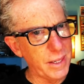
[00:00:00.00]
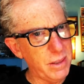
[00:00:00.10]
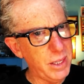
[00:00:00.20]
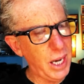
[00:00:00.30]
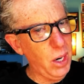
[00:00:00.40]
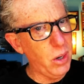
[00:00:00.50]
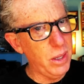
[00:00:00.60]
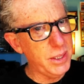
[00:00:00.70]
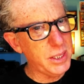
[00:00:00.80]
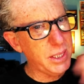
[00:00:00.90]
it.
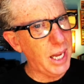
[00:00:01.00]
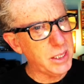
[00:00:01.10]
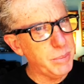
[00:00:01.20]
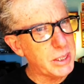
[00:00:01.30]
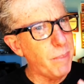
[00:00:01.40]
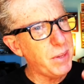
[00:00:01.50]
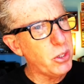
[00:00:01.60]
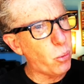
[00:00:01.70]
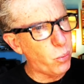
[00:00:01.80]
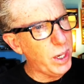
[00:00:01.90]
This has got to be something
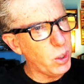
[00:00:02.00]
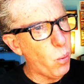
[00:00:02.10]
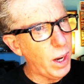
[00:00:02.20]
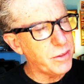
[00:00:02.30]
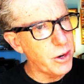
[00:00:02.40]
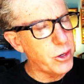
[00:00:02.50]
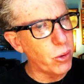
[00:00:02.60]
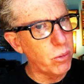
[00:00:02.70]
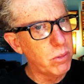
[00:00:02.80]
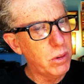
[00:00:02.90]
you really want to
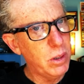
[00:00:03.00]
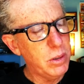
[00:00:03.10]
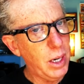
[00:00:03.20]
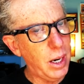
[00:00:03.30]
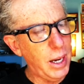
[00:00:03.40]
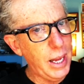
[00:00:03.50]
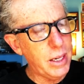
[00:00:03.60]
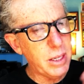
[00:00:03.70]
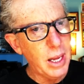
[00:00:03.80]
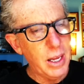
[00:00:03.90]
do.
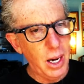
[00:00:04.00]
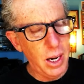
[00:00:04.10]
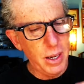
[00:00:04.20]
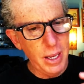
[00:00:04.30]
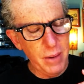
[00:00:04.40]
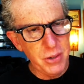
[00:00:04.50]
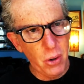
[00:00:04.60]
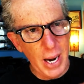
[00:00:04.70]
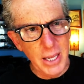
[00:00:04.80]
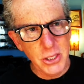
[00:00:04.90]
And if
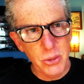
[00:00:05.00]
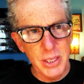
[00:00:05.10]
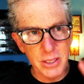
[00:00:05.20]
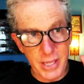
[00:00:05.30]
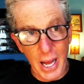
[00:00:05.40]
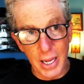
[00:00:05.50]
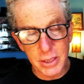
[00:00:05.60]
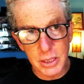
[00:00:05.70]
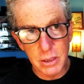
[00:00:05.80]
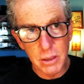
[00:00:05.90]
your answer is
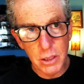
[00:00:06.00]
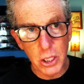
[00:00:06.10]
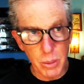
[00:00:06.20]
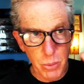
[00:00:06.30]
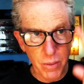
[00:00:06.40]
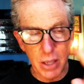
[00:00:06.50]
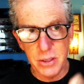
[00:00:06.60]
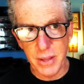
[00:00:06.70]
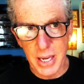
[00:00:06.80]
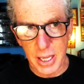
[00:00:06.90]
yes, you can move on
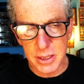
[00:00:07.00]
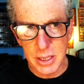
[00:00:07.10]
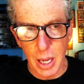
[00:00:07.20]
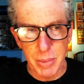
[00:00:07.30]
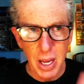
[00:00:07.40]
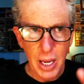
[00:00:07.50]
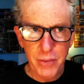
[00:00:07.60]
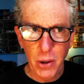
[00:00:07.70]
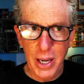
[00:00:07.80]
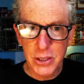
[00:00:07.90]
to the next step.
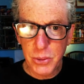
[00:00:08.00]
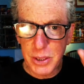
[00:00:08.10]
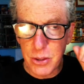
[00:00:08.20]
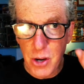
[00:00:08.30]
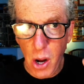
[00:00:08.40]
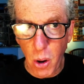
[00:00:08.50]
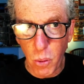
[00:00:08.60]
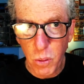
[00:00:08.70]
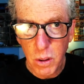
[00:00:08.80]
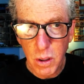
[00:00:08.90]
If your answer is
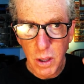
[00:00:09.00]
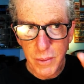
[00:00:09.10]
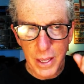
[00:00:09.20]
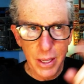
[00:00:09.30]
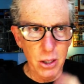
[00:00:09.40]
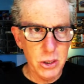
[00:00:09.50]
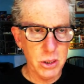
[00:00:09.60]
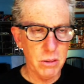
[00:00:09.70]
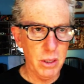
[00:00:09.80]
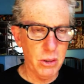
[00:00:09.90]
no, then
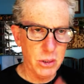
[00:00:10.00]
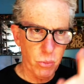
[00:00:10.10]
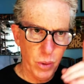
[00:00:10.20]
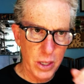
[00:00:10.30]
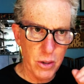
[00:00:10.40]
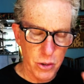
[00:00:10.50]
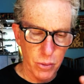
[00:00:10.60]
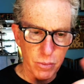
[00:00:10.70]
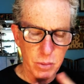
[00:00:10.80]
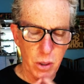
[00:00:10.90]
here's what you
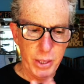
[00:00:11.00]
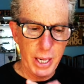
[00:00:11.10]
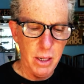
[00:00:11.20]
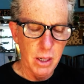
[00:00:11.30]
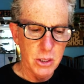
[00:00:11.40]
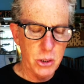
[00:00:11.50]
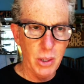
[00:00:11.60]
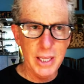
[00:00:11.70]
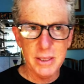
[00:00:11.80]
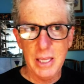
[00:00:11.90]
do. Okay, so
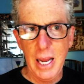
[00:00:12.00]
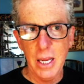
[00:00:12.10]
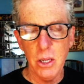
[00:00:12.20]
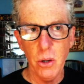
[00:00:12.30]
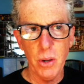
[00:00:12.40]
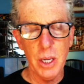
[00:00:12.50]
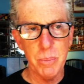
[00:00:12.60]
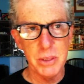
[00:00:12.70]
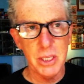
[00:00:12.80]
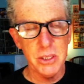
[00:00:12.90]
let's say you're in a
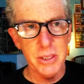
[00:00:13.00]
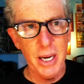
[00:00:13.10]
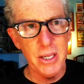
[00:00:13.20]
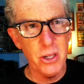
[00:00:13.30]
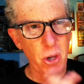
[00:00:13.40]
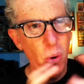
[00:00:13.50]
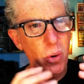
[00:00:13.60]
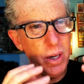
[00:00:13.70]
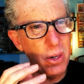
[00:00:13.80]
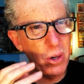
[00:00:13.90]
position and
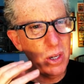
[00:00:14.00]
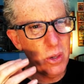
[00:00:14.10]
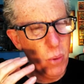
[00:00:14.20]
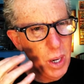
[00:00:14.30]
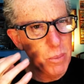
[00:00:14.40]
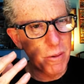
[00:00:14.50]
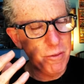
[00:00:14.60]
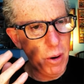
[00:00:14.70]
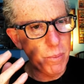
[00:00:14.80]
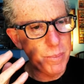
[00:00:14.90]
you want to move
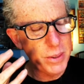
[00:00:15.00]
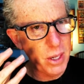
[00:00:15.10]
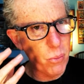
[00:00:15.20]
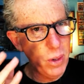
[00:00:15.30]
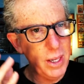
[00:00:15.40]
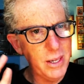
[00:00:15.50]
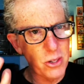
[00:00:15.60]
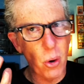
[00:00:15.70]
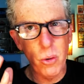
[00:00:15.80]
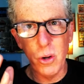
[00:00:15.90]
forward, but you really
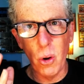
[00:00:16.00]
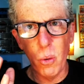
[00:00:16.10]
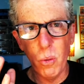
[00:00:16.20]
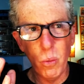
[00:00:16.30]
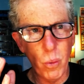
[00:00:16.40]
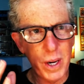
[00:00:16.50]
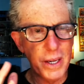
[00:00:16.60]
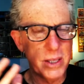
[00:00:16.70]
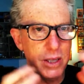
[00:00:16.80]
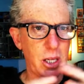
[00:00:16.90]
don't know what it
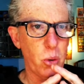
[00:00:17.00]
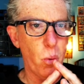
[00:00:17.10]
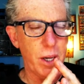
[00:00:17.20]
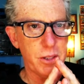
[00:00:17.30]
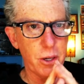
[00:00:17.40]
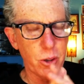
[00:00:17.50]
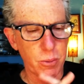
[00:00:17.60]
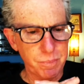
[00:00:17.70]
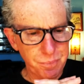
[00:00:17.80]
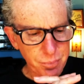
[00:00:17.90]
is that you want to do.
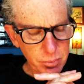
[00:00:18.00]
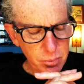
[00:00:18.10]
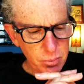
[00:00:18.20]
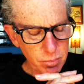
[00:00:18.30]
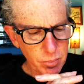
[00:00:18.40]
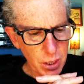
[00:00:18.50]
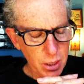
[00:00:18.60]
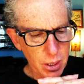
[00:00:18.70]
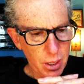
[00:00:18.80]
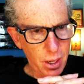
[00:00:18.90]

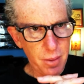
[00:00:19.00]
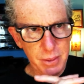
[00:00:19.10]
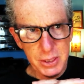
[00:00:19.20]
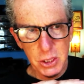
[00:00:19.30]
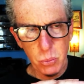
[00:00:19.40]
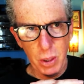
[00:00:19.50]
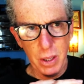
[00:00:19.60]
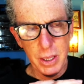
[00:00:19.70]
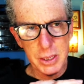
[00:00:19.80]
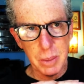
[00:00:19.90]
This is
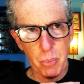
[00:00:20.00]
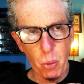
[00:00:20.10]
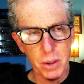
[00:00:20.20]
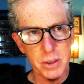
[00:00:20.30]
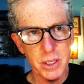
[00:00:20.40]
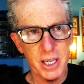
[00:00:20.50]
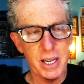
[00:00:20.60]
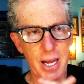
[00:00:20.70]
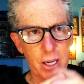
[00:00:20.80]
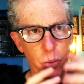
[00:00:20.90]
where it's important to
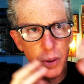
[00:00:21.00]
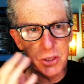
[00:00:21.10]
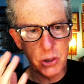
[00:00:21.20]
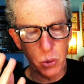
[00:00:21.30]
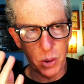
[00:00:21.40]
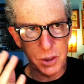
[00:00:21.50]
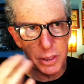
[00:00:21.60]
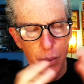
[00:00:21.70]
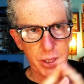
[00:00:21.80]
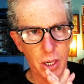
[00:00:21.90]
connect with Source.
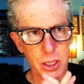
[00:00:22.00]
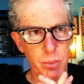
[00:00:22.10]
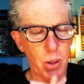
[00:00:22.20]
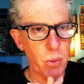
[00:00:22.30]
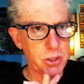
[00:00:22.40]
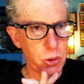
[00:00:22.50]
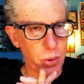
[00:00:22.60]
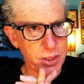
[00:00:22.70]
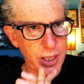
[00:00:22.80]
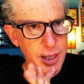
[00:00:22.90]
Now, we talked about what
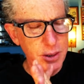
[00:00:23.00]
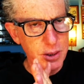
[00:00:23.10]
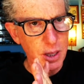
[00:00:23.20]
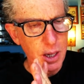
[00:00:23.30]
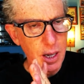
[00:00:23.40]
Source is.